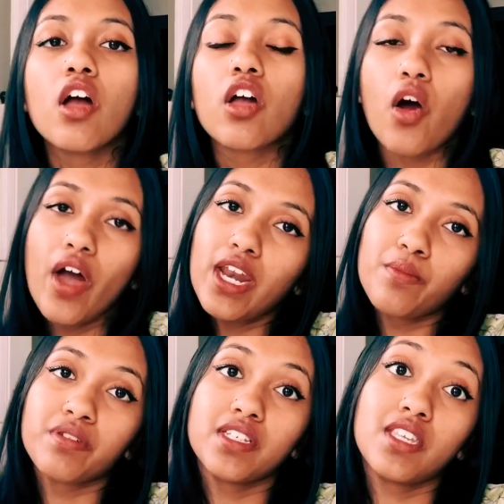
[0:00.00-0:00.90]
go ahead and
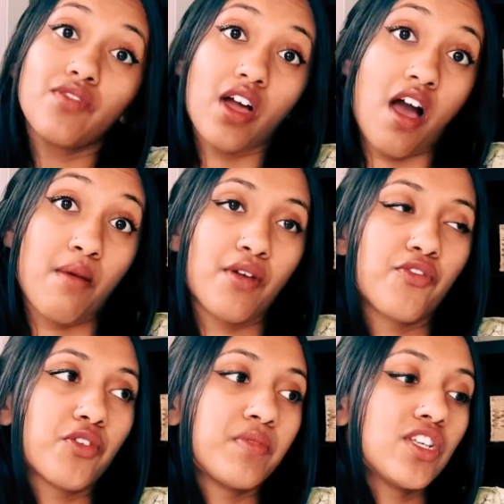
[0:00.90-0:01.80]
please leave a comment
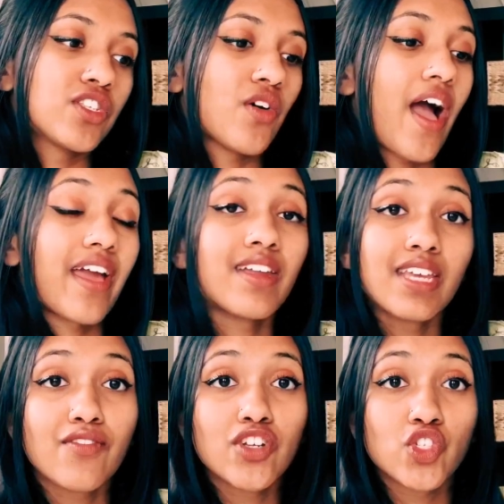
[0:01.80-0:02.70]
for me so I can
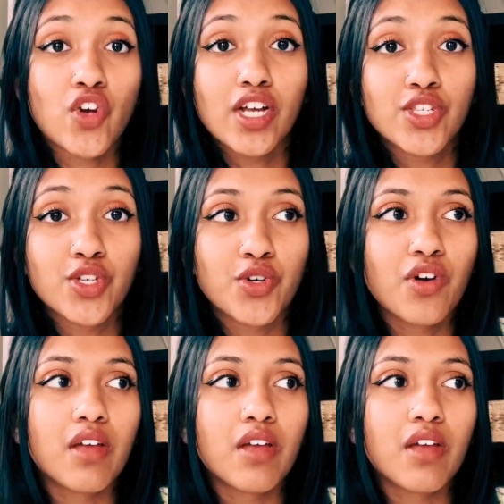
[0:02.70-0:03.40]
give it a try too,